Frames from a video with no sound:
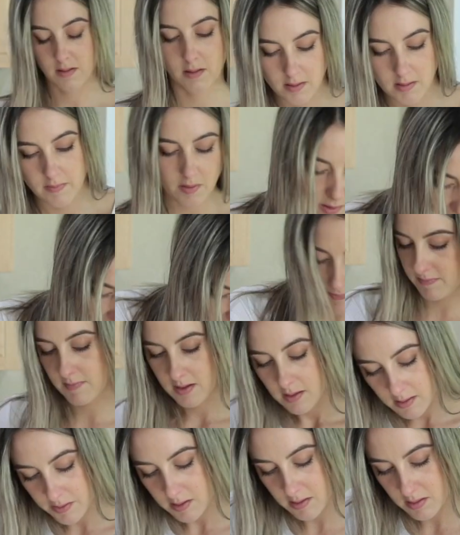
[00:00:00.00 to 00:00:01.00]
one.
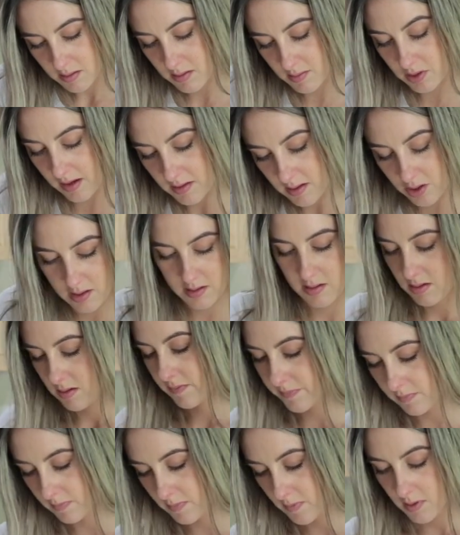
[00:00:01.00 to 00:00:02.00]
It's from the
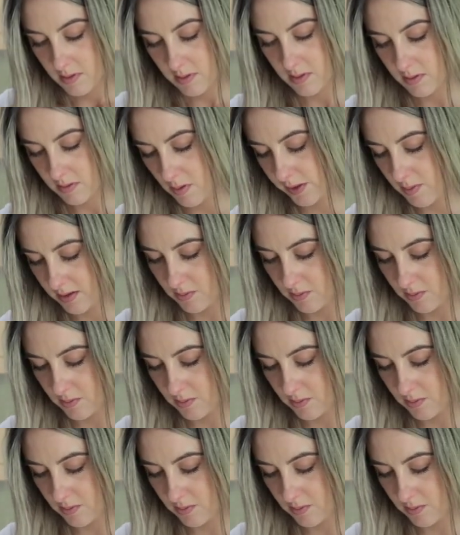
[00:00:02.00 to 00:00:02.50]
OXO brand. I